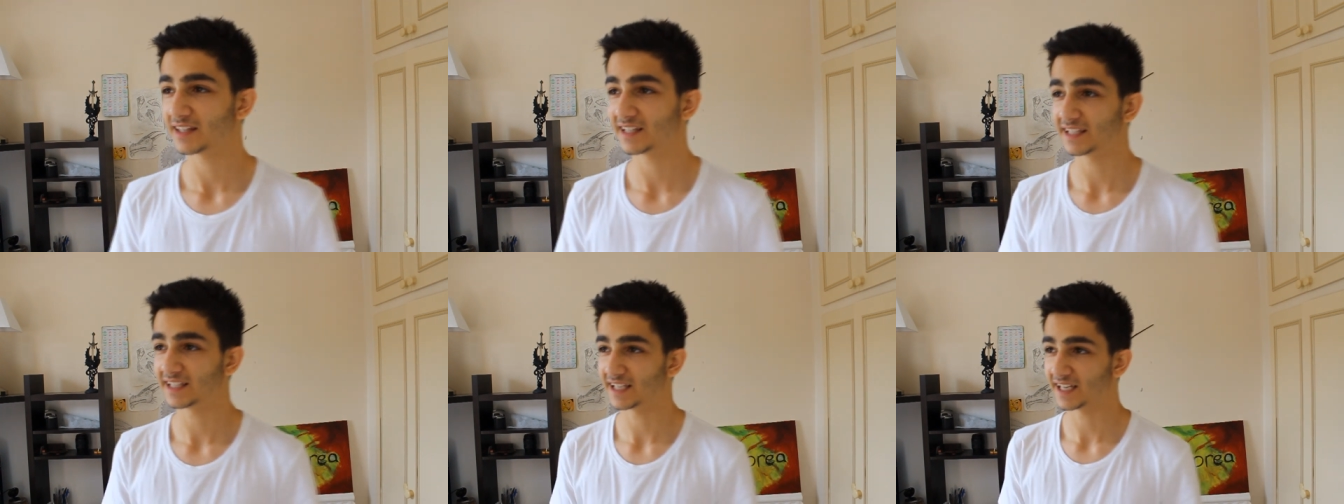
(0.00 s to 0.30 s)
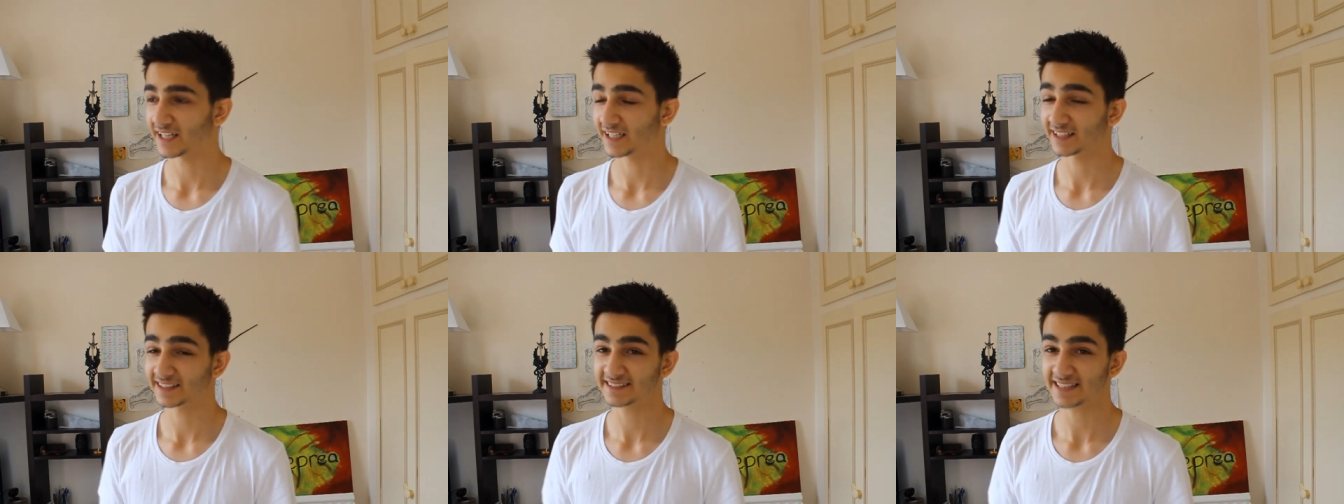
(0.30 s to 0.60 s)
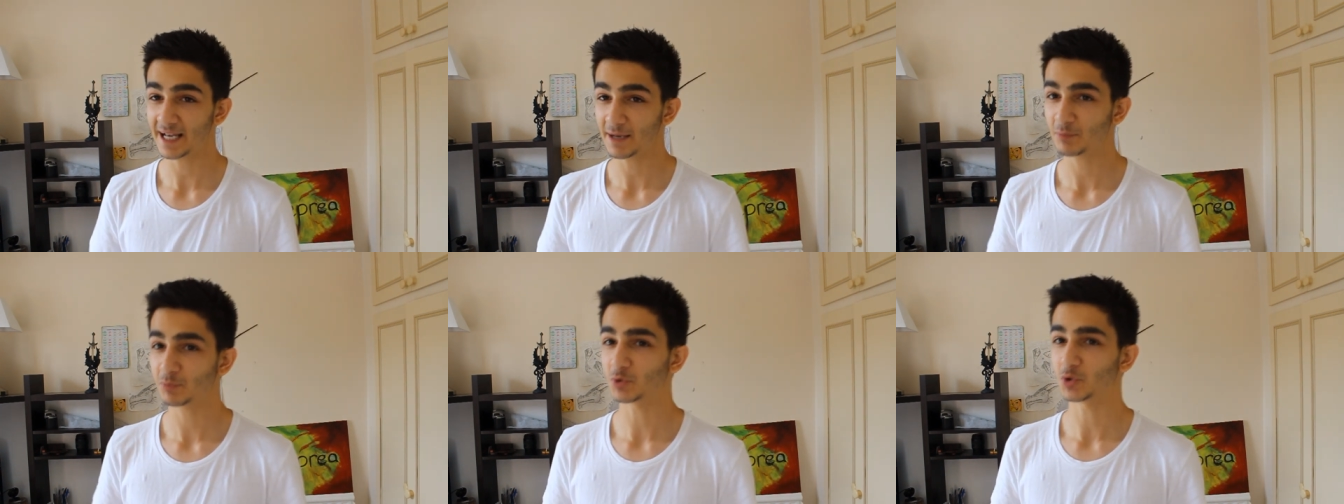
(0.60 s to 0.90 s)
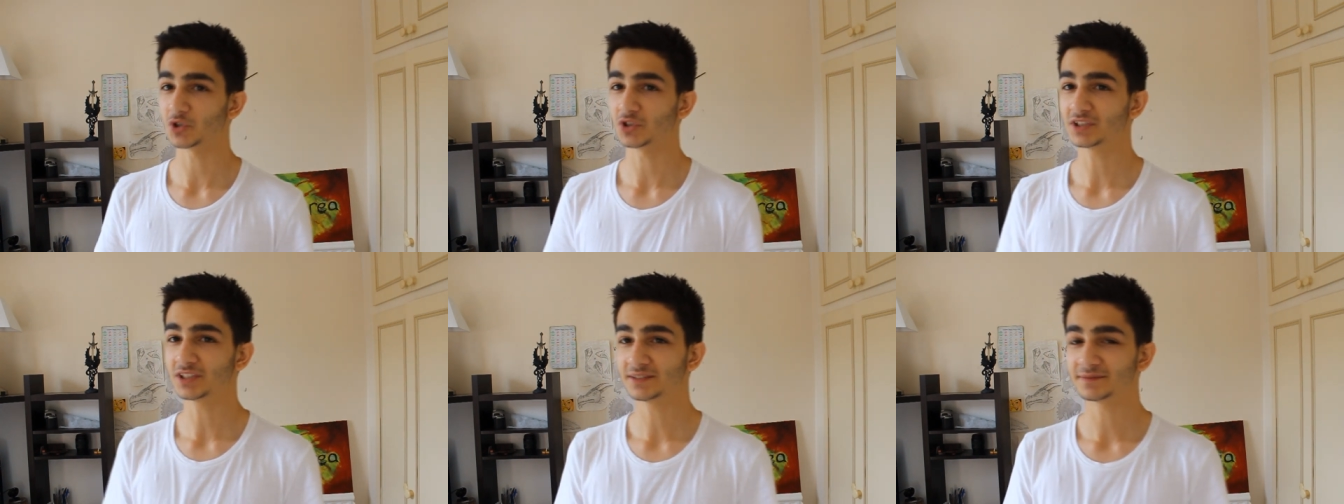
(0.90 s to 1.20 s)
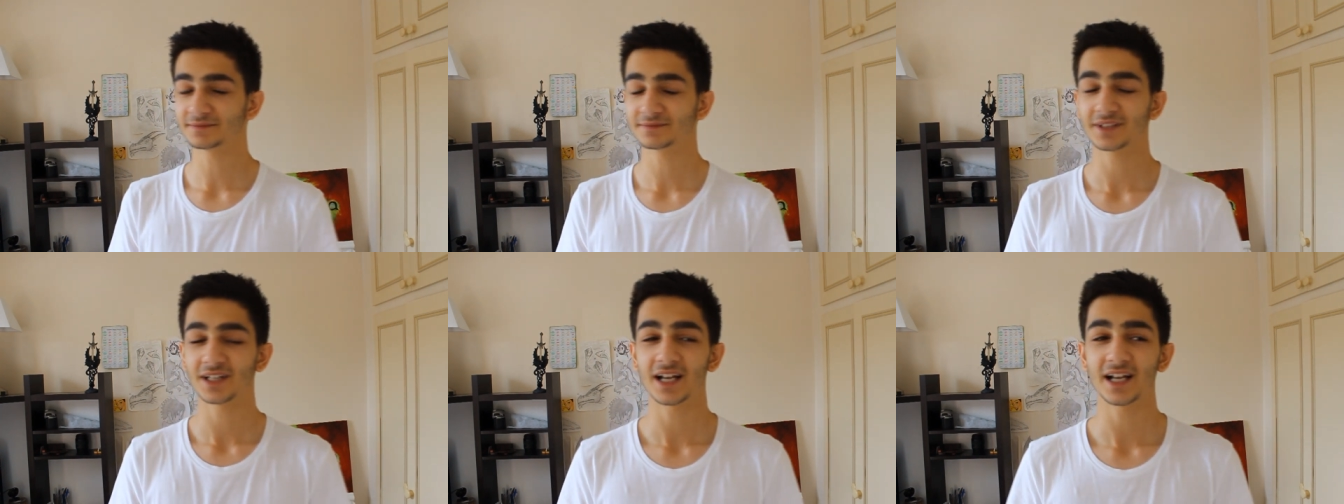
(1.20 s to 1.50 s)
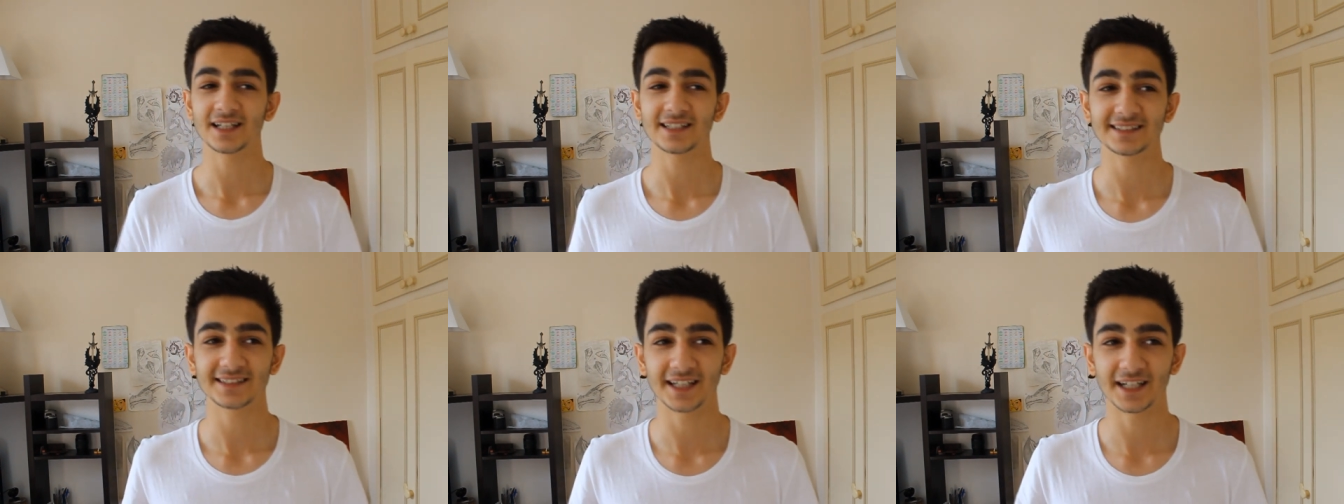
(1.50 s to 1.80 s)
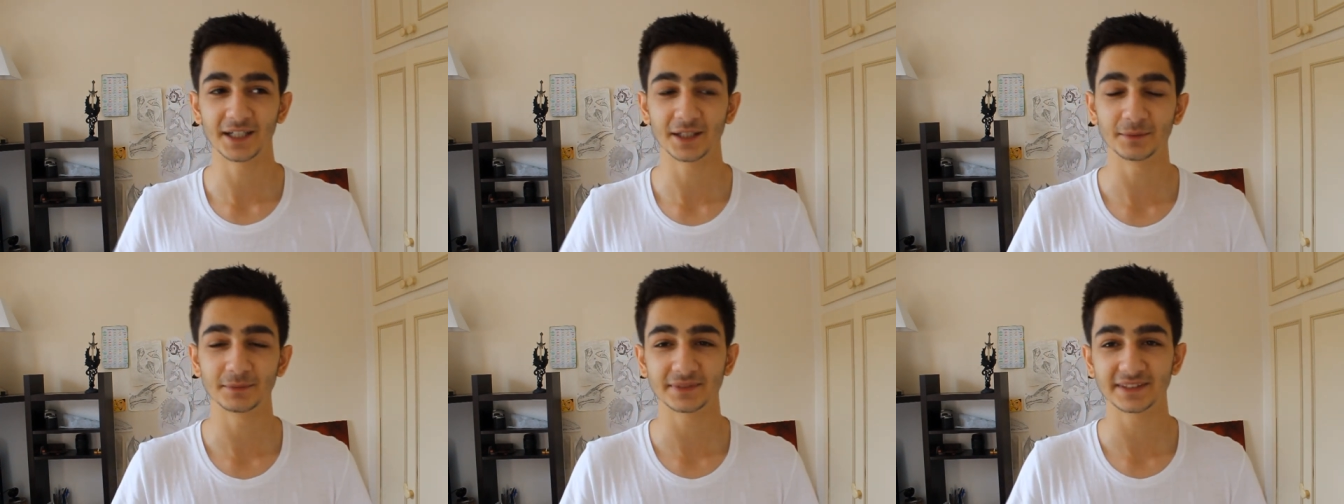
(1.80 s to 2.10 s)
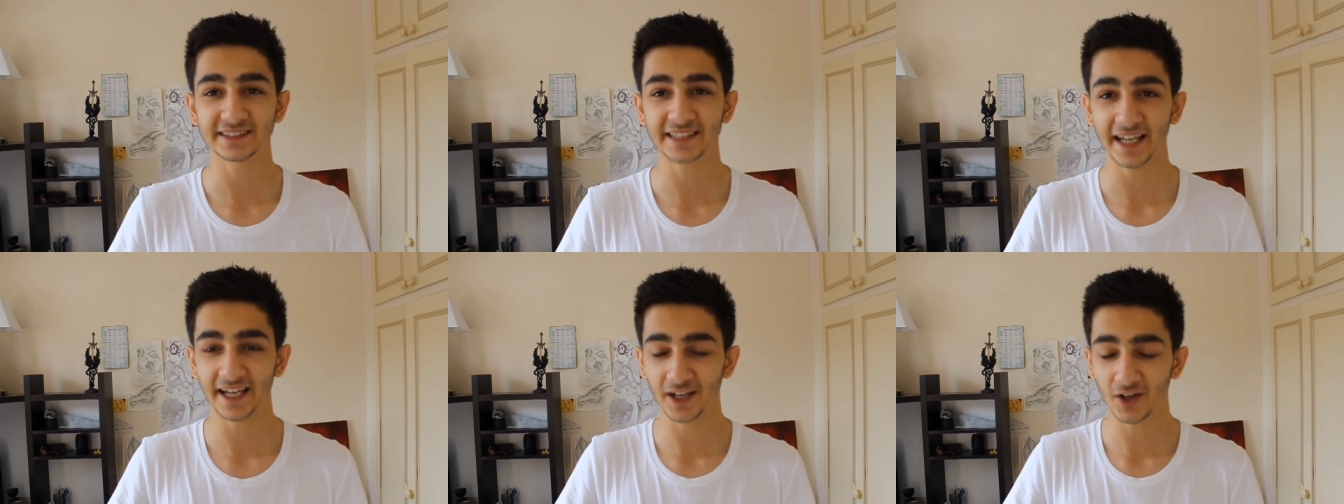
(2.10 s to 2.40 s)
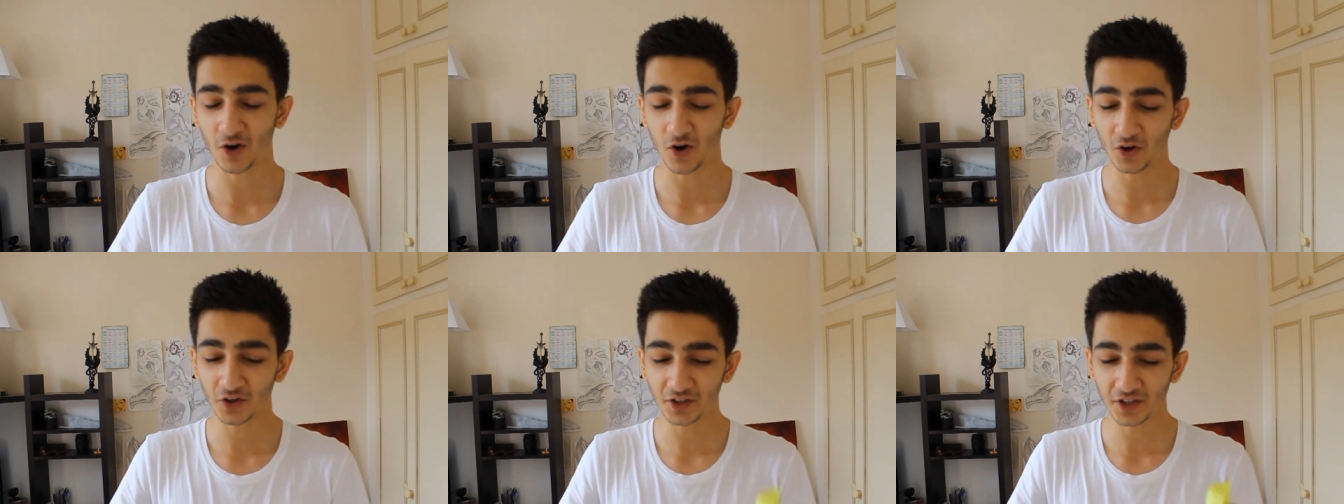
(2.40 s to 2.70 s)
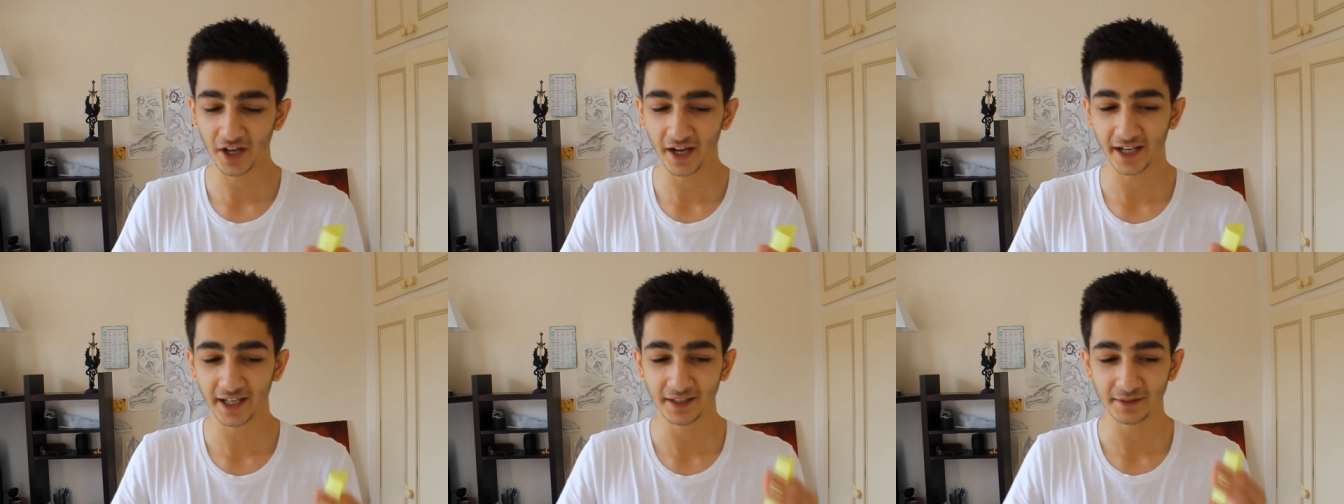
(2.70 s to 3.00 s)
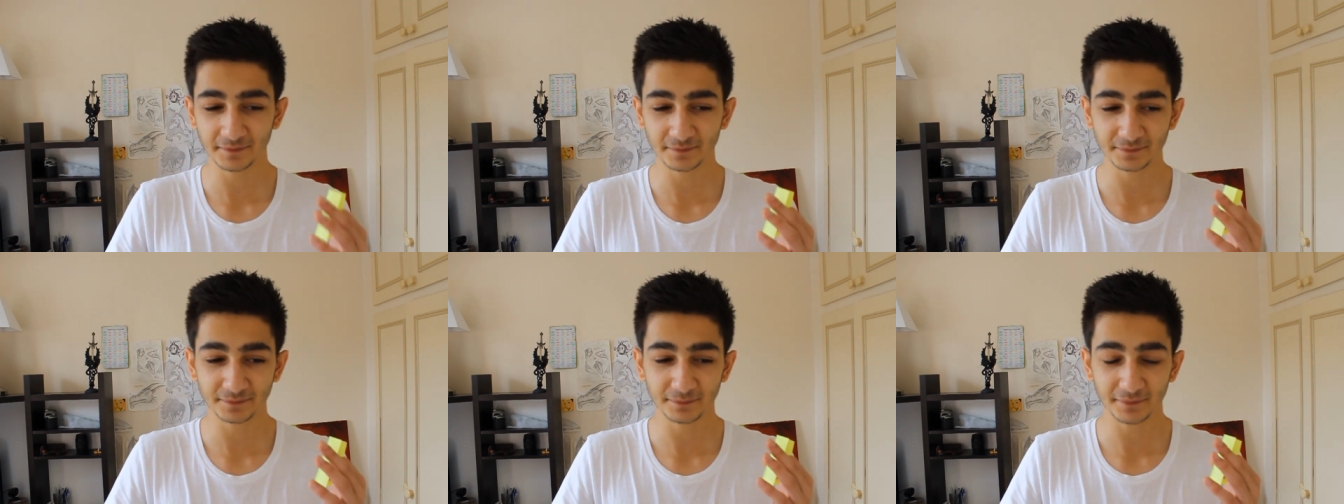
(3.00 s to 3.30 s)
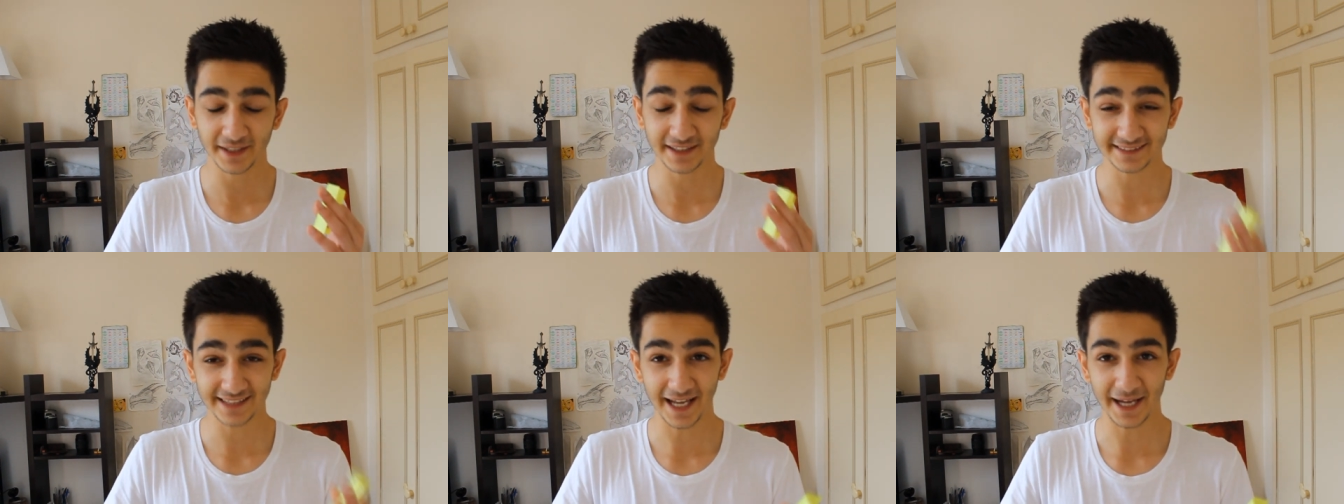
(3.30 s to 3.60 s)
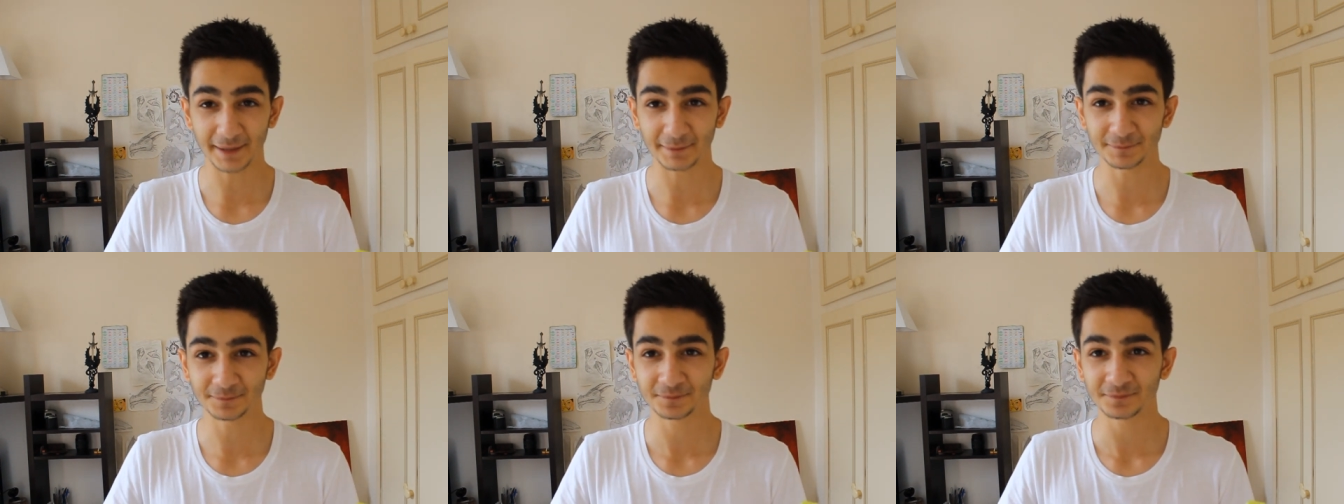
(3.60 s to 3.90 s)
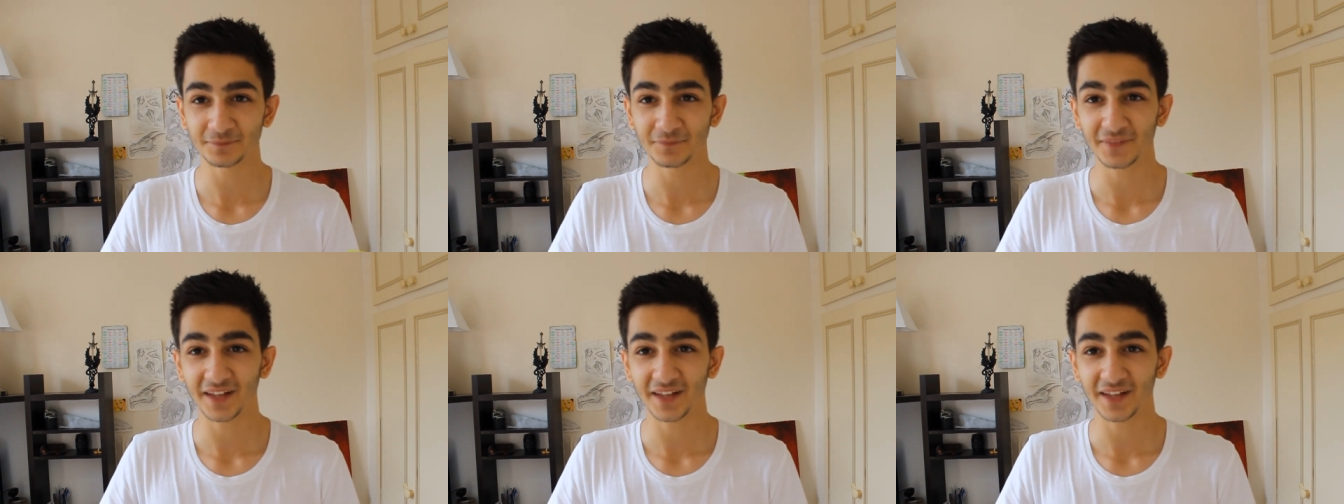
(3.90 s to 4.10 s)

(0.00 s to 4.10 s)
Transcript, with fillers: the an exam board um, setting on a exam